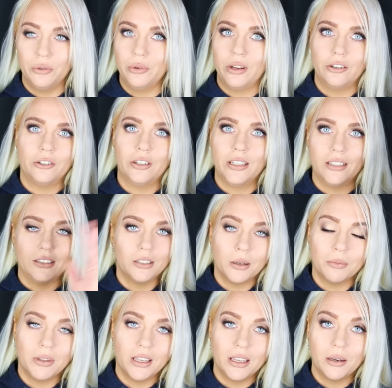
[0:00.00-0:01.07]
200 and
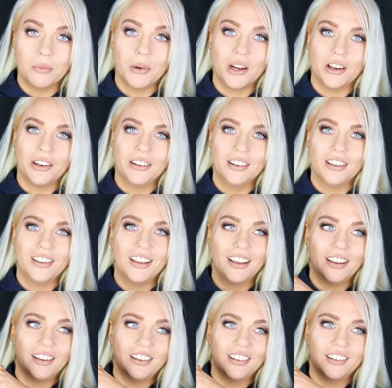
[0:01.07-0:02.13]
something in mine,
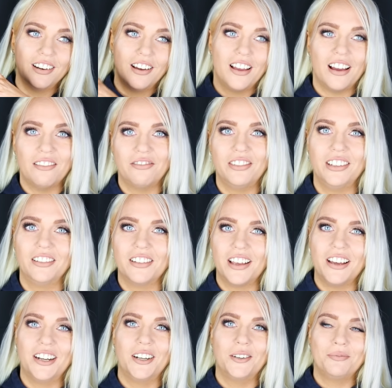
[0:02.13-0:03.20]
and I have filled
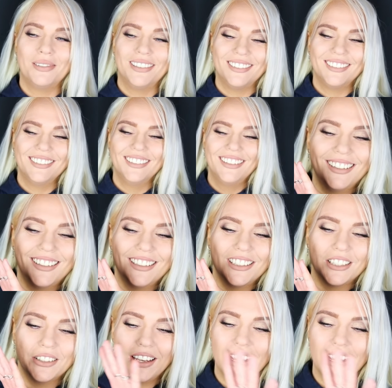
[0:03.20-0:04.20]
that up. So